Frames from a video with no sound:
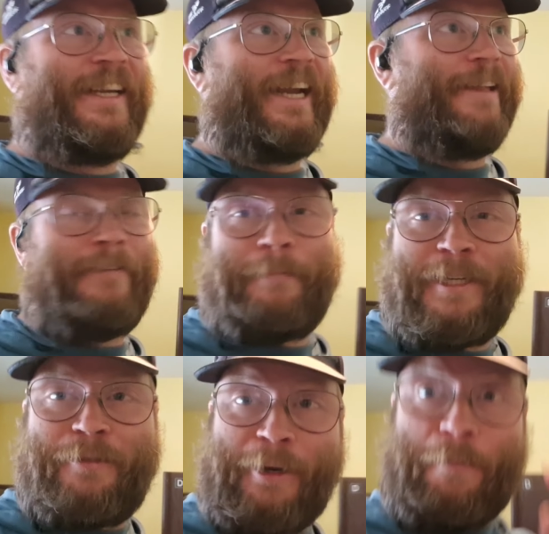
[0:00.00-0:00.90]
And I think
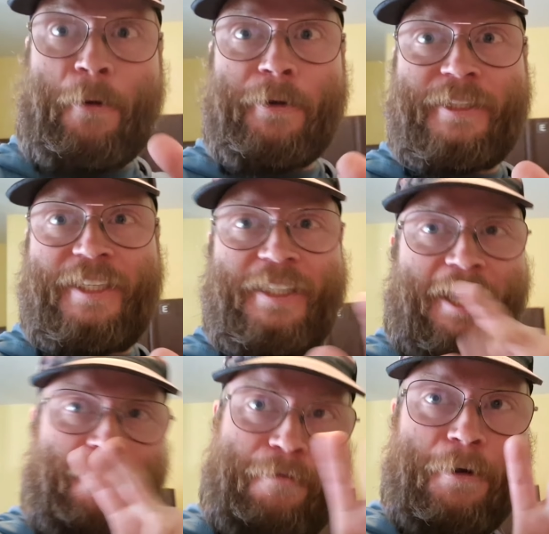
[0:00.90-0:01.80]
my trick worked,
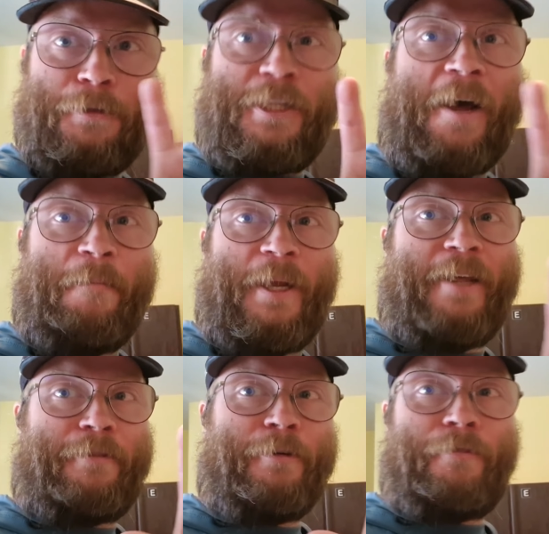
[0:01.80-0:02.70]
that I froze down my
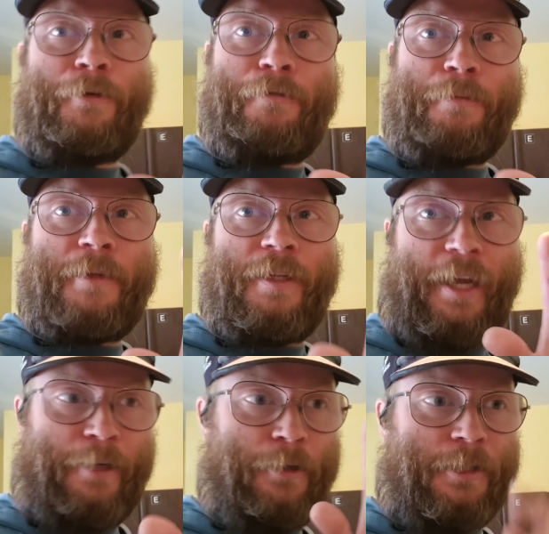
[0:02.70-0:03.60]
leftover food from
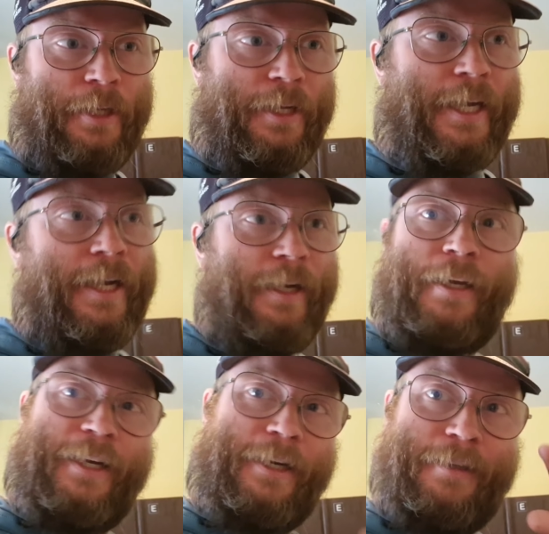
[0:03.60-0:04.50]
I cooked the other day,
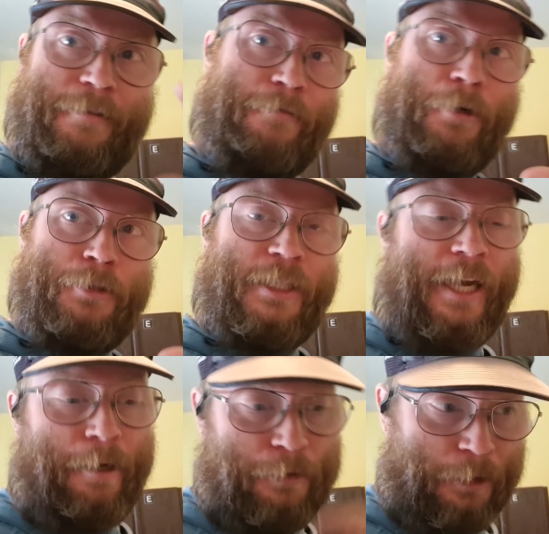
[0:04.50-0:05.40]
and I froze it
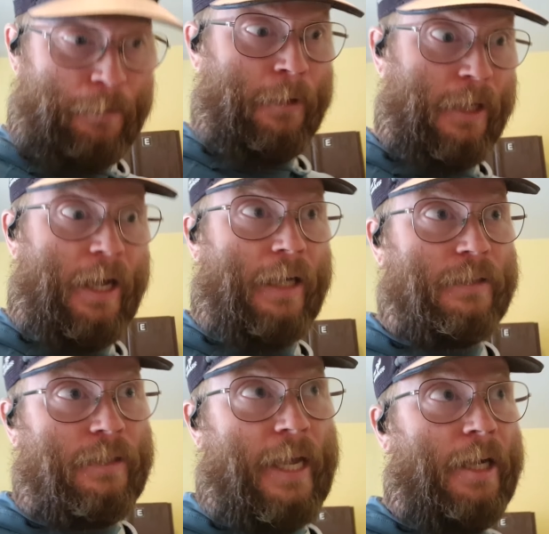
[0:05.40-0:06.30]
down so it would
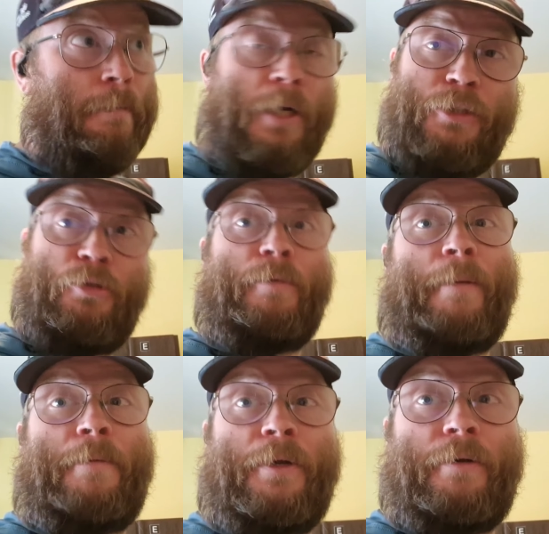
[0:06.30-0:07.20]
last. And the bus trip
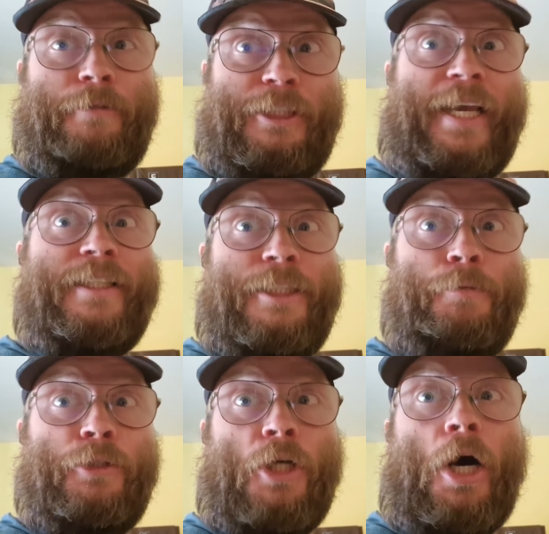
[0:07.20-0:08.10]
up here, the AC
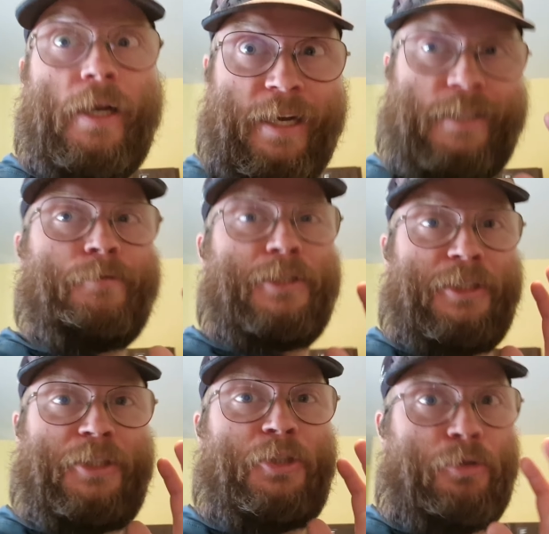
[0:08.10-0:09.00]
was on and it was
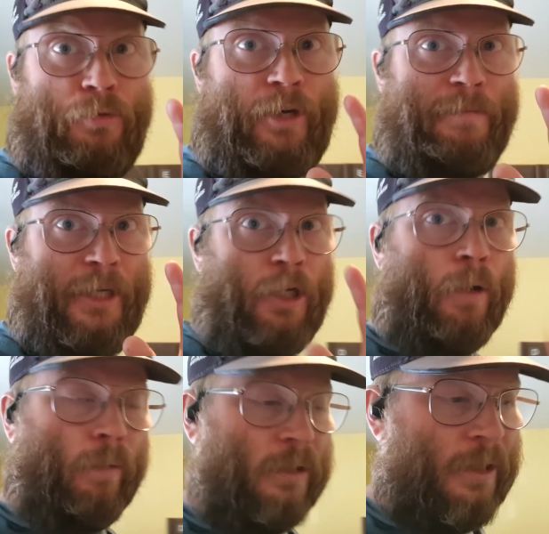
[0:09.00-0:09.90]
extremely
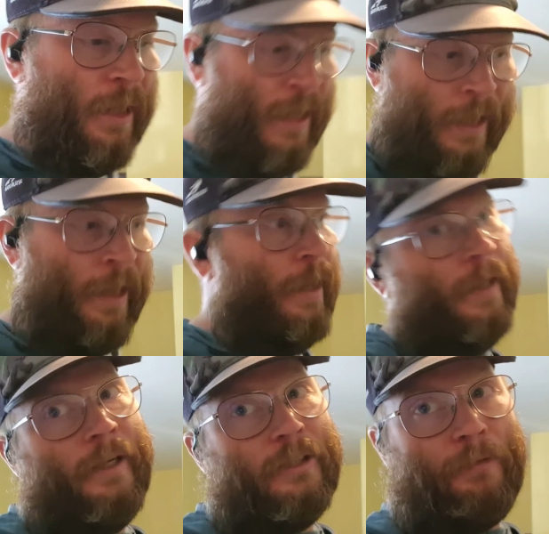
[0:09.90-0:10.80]
cold.
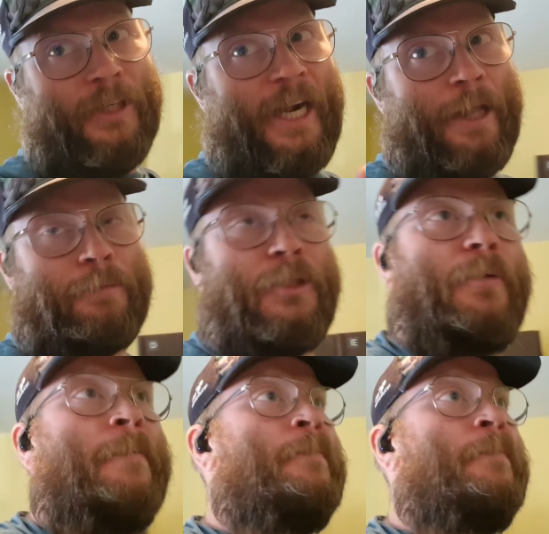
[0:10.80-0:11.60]
So I think that helped too.